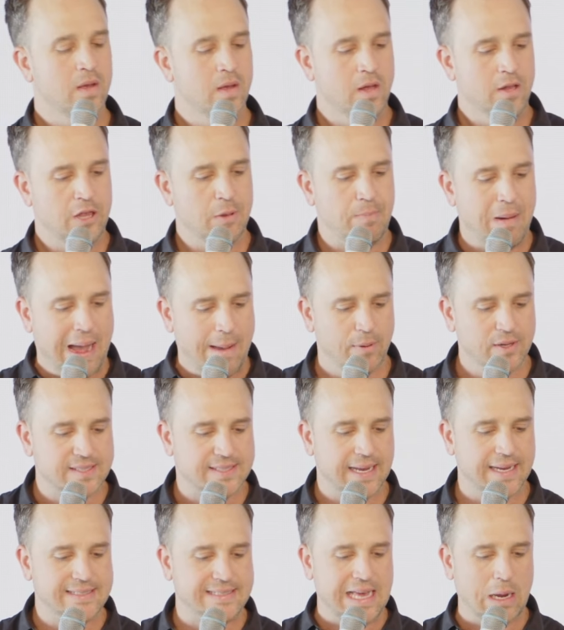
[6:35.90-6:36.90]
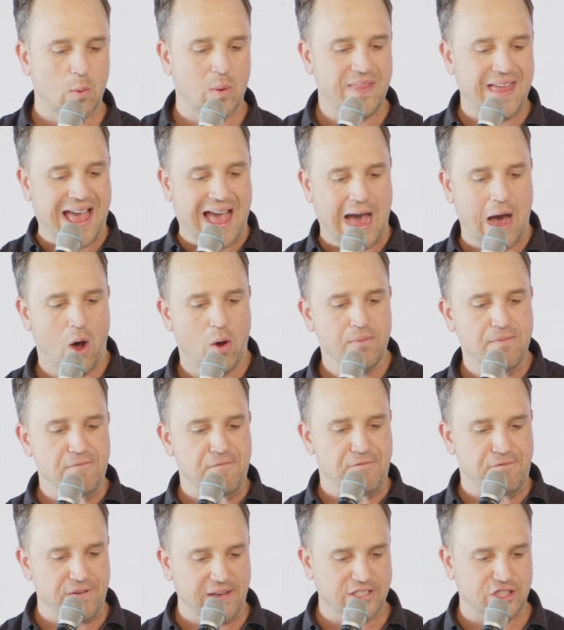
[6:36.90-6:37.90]
The Bible says that without
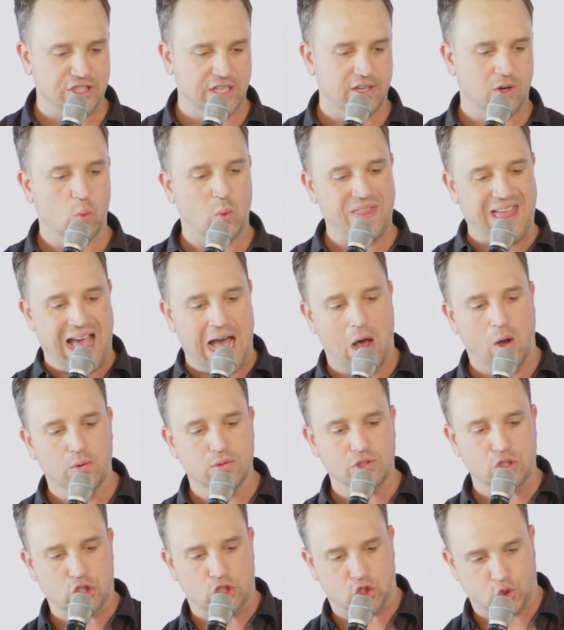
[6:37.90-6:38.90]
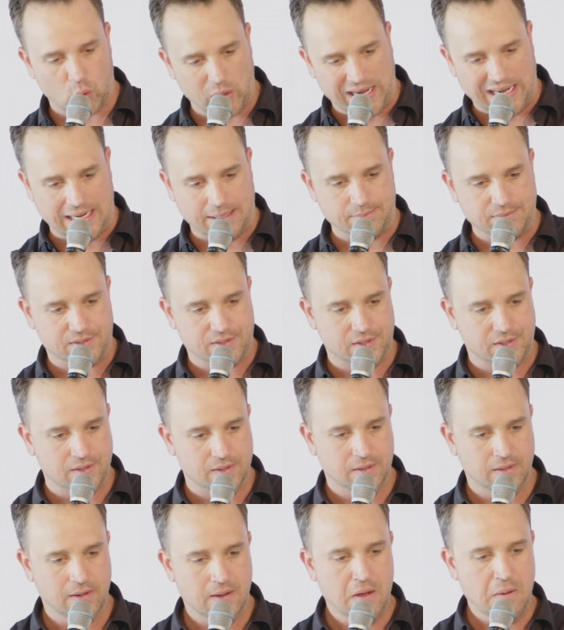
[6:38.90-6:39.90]
vision, without dreams,
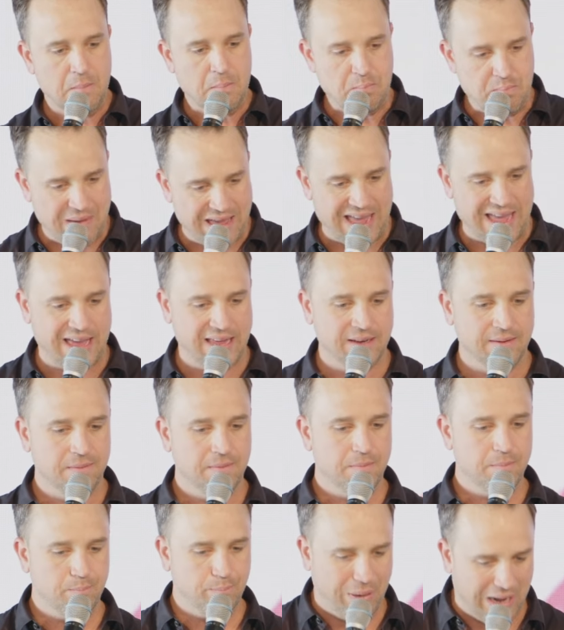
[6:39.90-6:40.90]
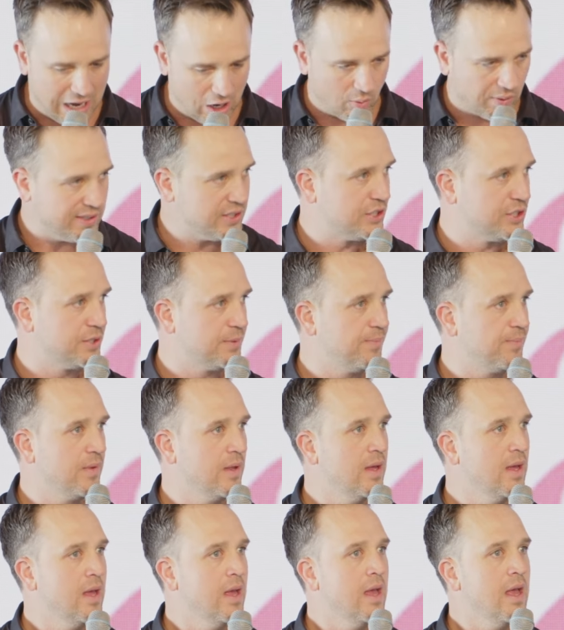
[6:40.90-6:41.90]
men perish.
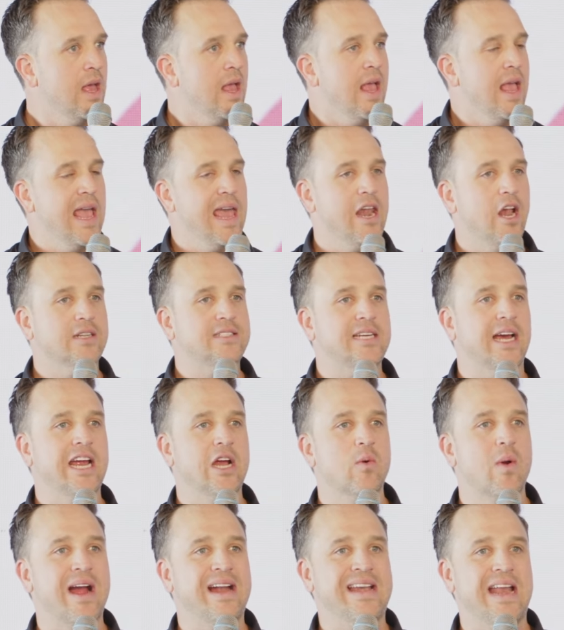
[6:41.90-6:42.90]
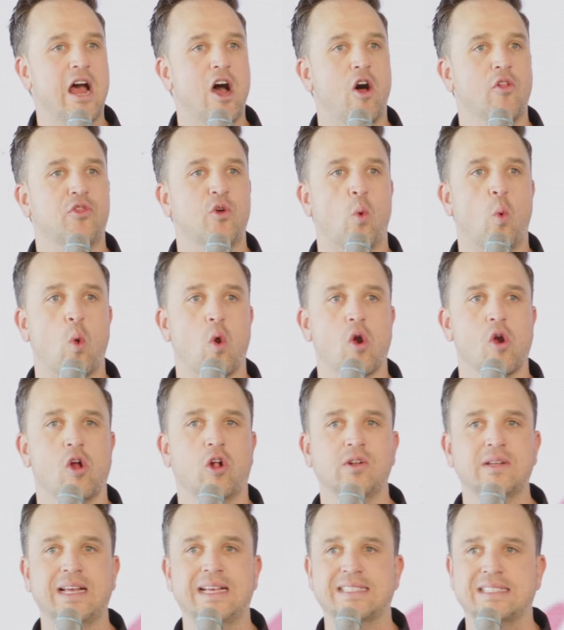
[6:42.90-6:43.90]
And I'll tell you right now, the
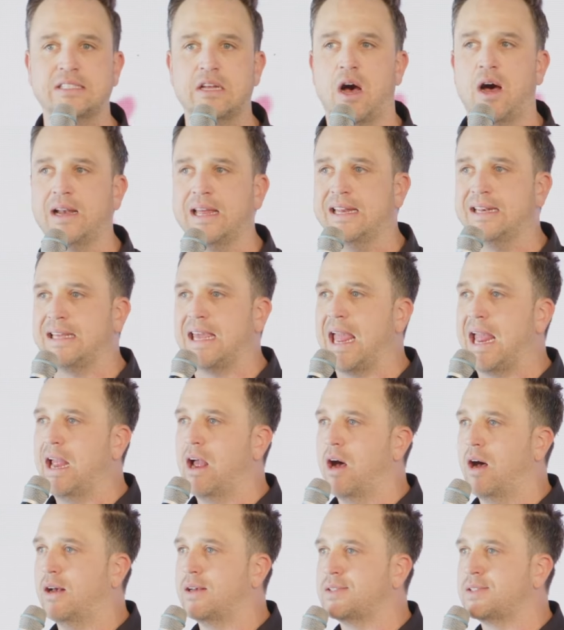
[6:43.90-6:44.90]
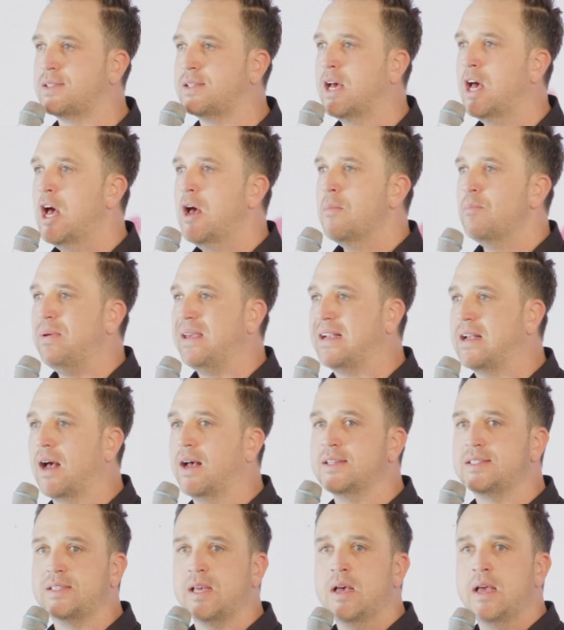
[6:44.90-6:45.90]
world is not in chaos
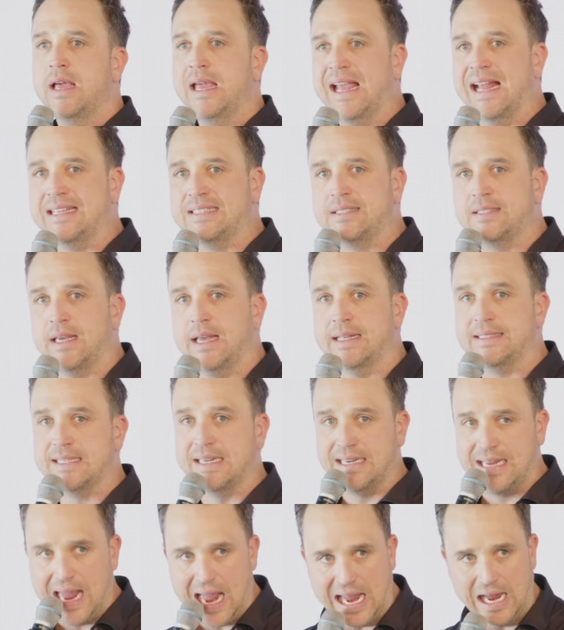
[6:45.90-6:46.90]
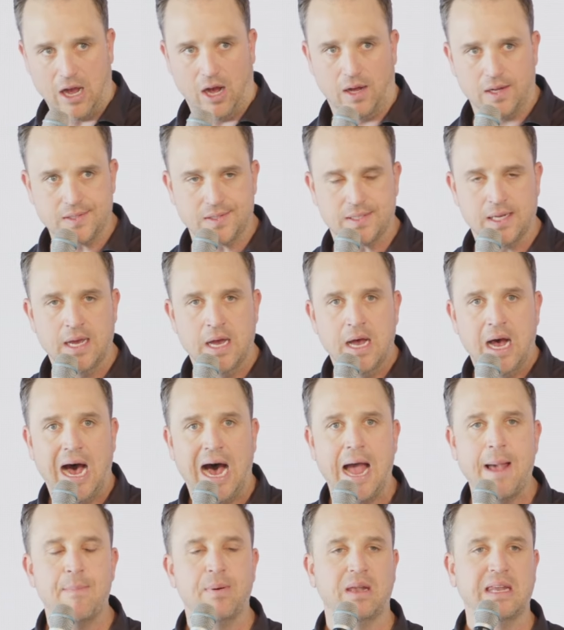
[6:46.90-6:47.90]
because it's, it's in chaos.
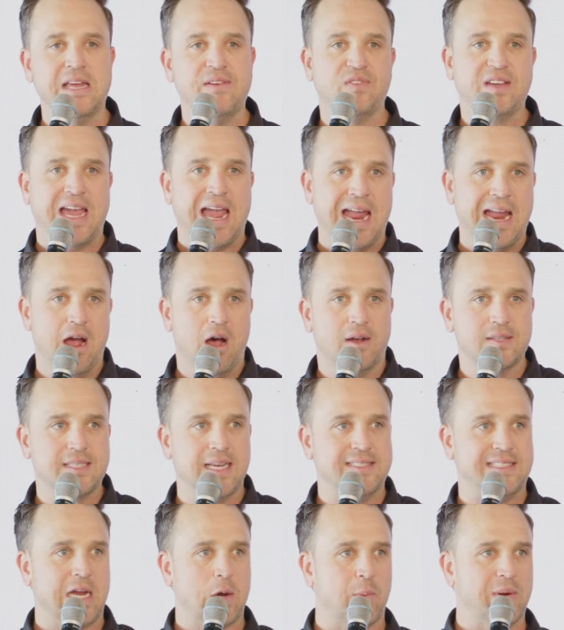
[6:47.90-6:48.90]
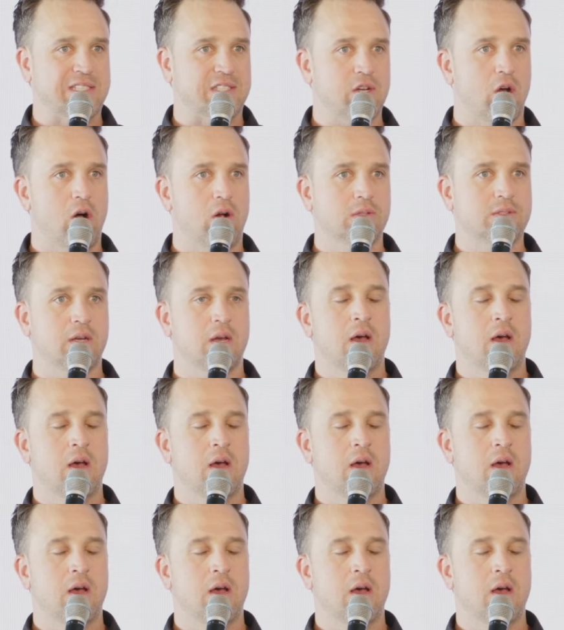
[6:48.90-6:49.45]
I believe chaos is a result